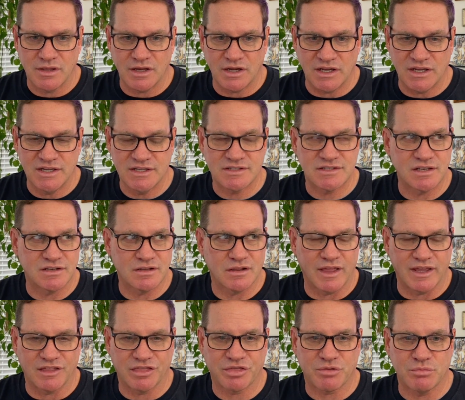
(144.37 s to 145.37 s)
and he hits it to
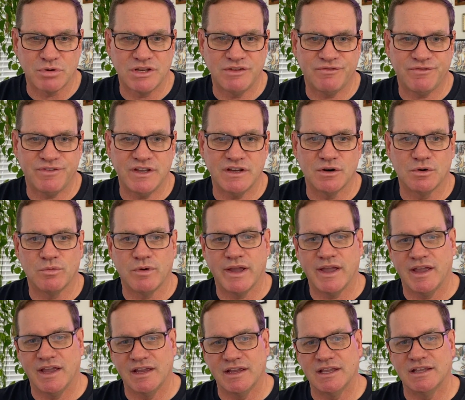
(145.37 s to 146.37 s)
like three feet
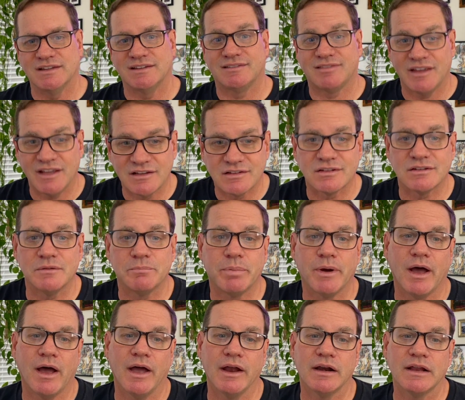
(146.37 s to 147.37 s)
away he sinks the
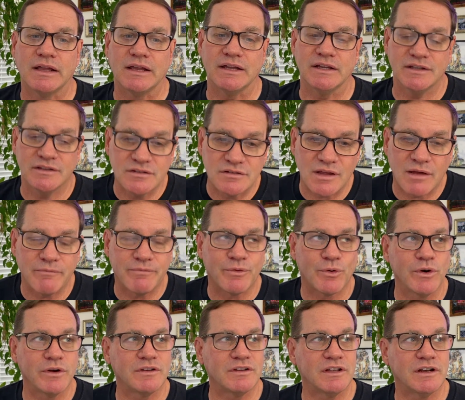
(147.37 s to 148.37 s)
putt he ends up
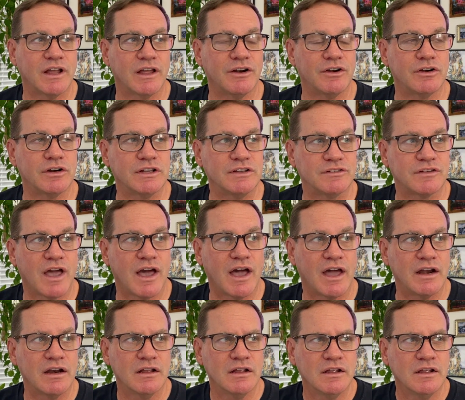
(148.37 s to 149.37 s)
14 under he's
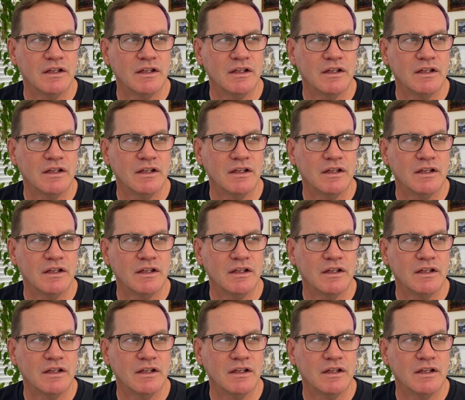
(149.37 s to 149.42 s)
got